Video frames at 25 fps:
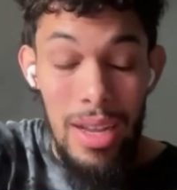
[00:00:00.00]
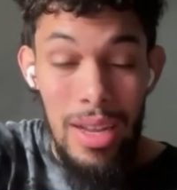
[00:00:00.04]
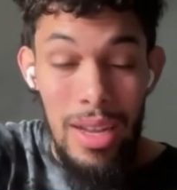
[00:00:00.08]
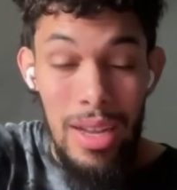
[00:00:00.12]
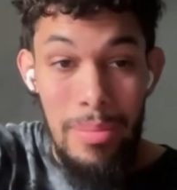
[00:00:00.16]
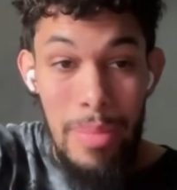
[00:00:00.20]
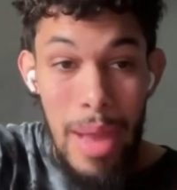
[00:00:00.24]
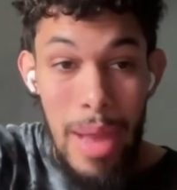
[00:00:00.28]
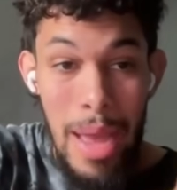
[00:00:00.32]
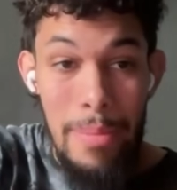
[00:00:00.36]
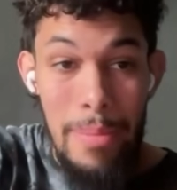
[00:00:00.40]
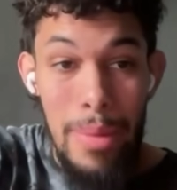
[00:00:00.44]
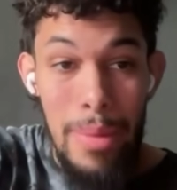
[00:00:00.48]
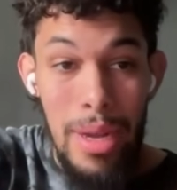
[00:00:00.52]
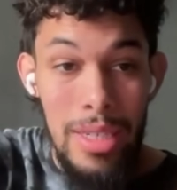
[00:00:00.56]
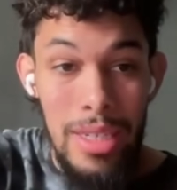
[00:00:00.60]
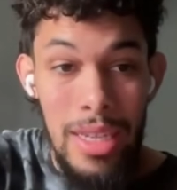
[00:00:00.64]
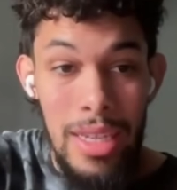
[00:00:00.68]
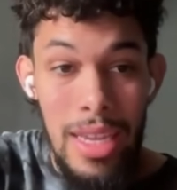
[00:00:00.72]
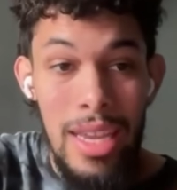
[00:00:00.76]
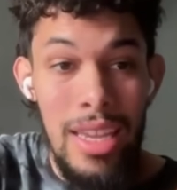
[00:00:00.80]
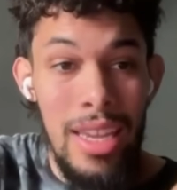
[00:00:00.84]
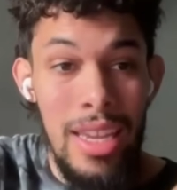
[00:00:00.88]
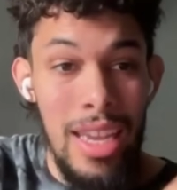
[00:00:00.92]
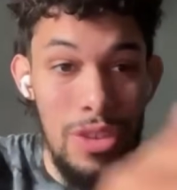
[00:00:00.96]
by
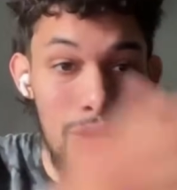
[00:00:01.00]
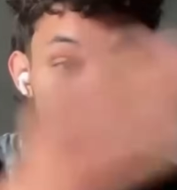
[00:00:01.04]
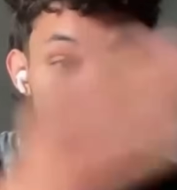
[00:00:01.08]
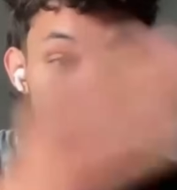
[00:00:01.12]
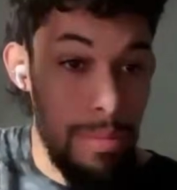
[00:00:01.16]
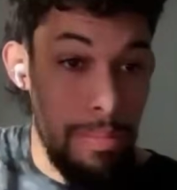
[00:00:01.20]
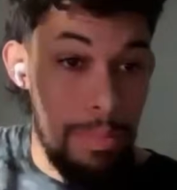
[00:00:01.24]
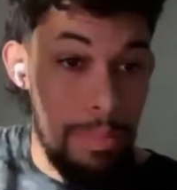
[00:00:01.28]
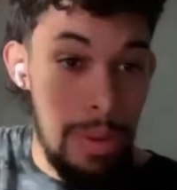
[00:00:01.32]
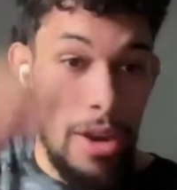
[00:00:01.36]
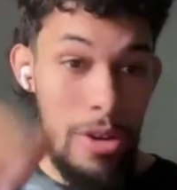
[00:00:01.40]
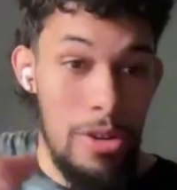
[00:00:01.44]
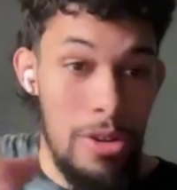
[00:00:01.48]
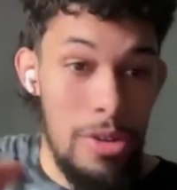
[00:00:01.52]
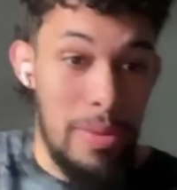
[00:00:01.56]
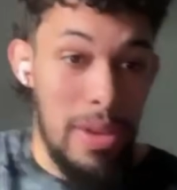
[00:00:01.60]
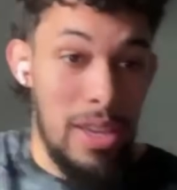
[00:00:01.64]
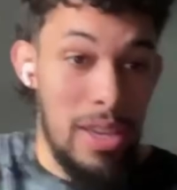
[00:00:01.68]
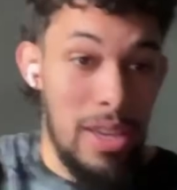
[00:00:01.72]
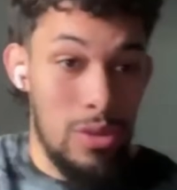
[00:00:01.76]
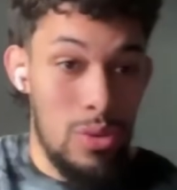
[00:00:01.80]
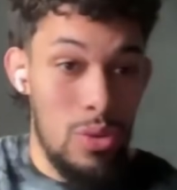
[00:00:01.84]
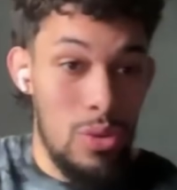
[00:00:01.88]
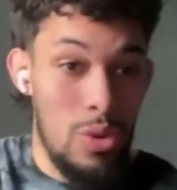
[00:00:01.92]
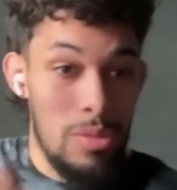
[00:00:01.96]
Monday, and you compare your
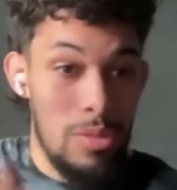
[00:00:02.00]
pain